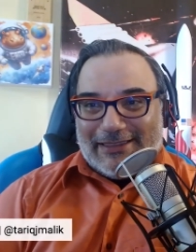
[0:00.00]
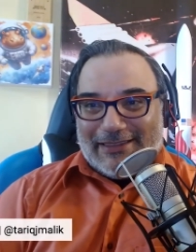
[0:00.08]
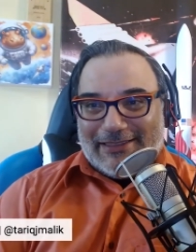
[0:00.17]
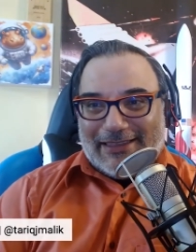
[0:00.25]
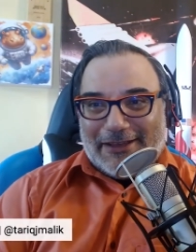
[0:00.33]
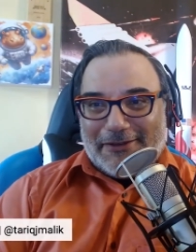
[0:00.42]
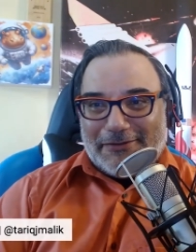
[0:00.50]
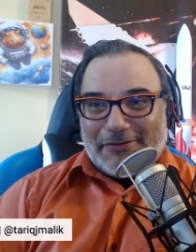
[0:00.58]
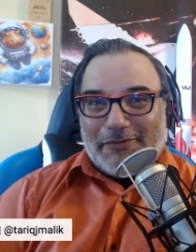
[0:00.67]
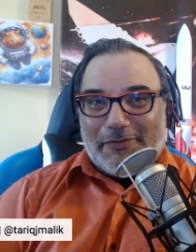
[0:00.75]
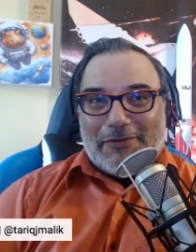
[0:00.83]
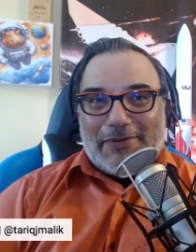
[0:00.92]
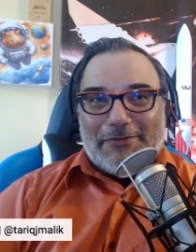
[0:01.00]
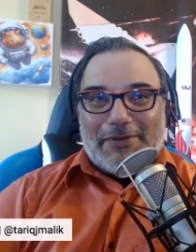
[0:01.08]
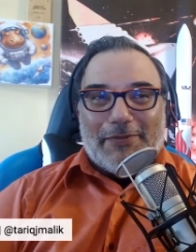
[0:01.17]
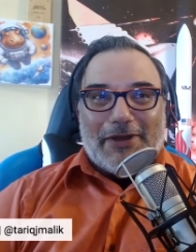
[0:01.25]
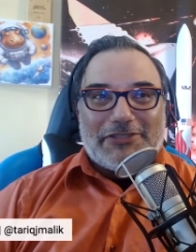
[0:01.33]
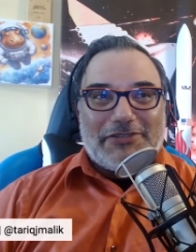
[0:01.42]
now we, we, we
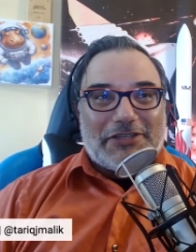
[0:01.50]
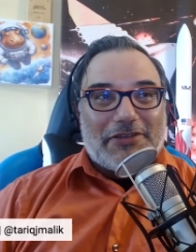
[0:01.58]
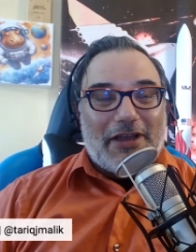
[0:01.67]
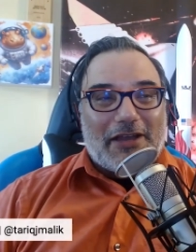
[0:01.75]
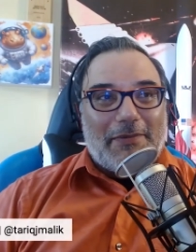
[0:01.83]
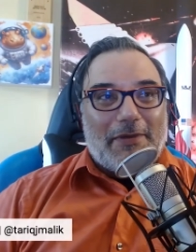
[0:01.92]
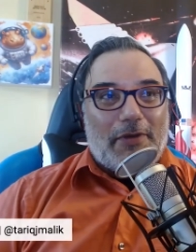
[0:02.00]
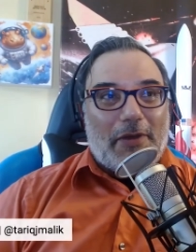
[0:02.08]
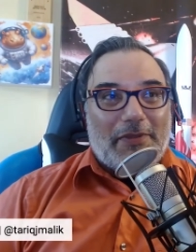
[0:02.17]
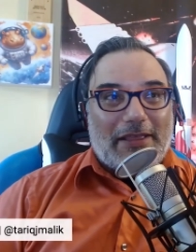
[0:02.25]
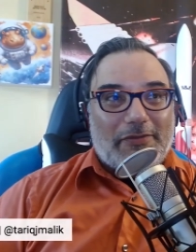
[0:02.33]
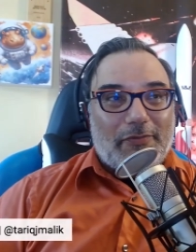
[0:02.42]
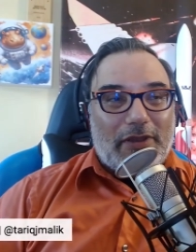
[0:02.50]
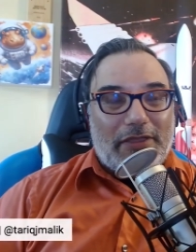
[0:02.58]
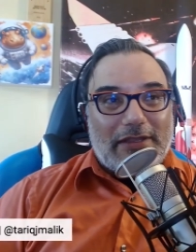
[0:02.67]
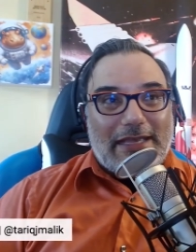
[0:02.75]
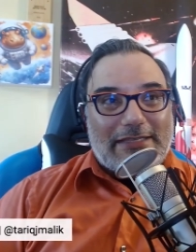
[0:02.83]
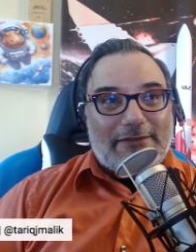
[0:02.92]
brought you to talk about probably like one of the
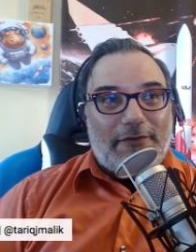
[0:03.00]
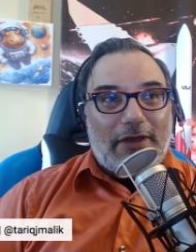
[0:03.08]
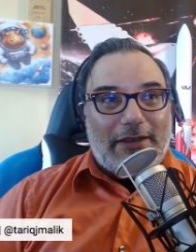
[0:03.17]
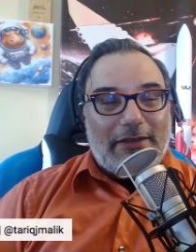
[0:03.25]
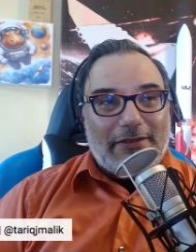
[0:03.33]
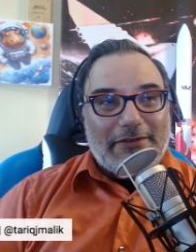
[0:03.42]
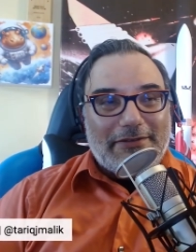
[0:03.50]
less fun